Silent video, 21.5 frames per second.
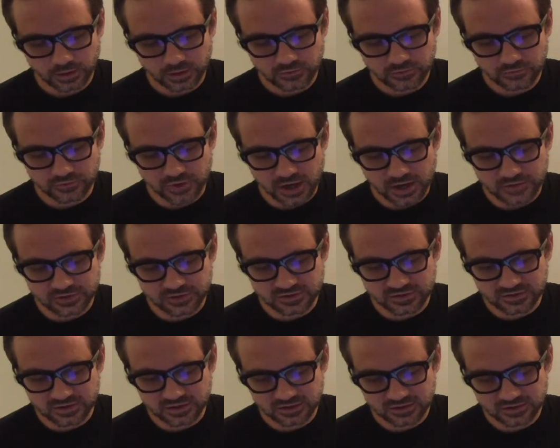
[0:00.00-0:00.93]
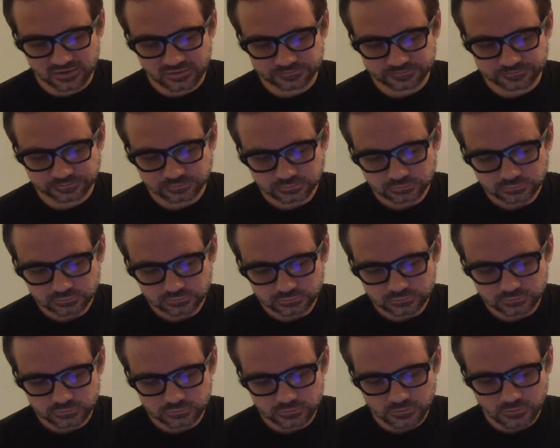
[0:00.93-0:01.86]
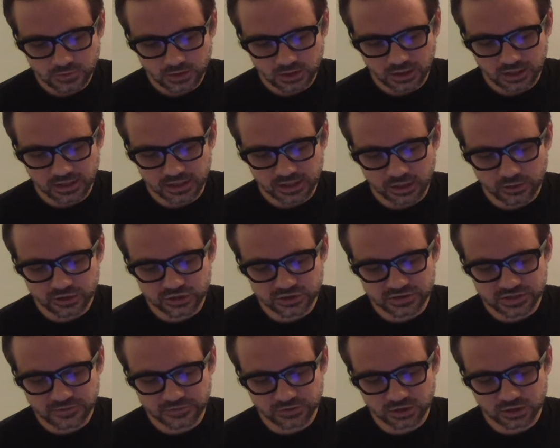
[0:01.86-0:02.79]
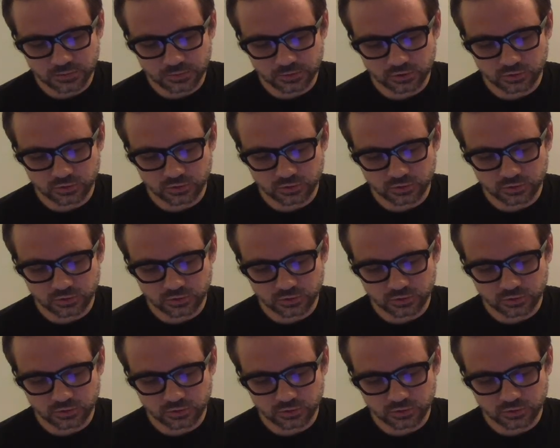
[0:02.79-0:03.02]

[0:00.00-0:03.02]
five and six. And now I just have a couple